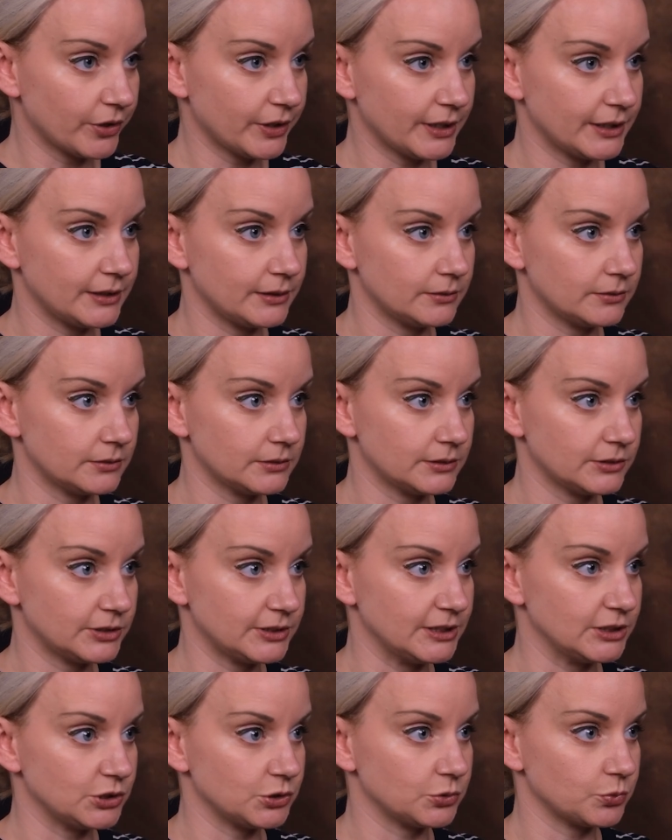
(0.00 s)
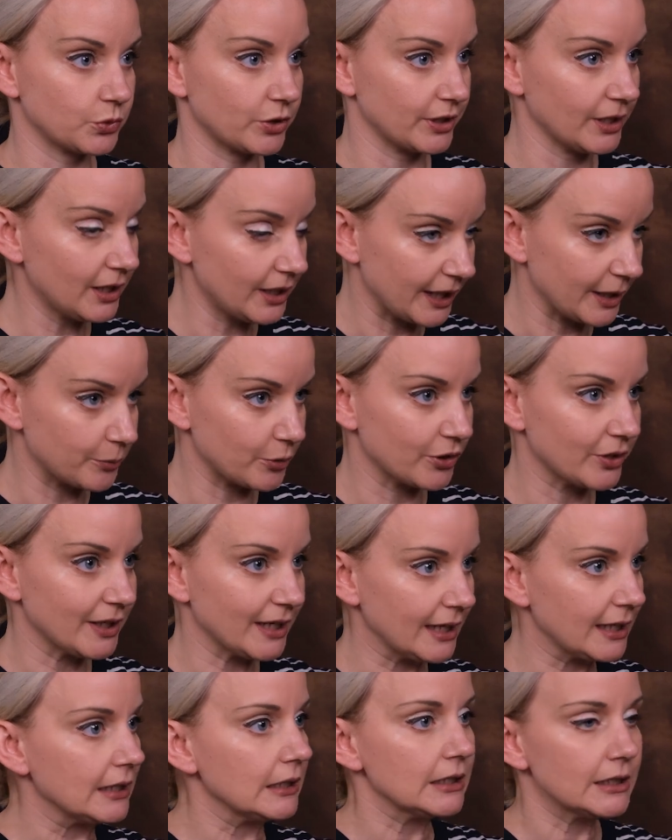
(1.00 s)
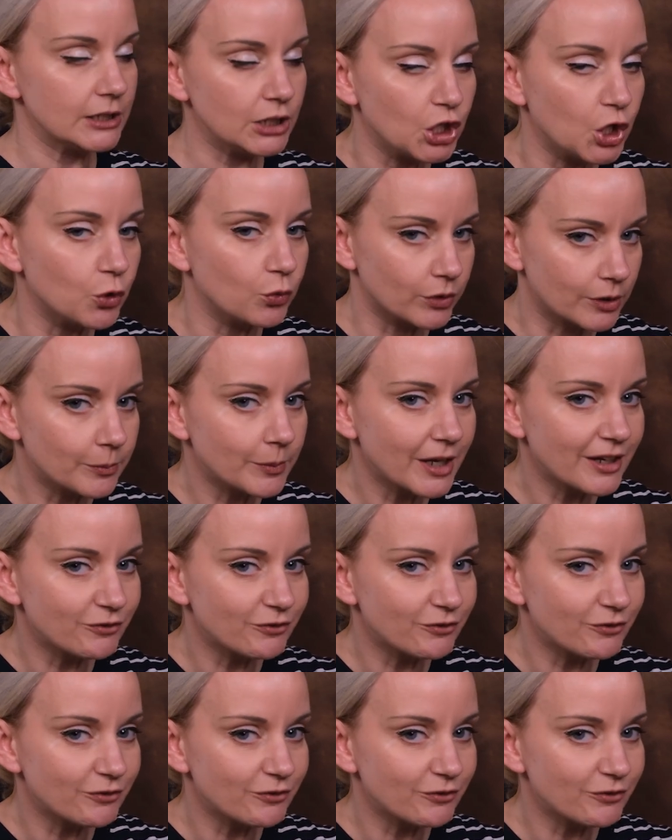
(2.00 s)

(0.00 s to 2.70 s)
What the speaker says: and since we're in a library, I'll lower my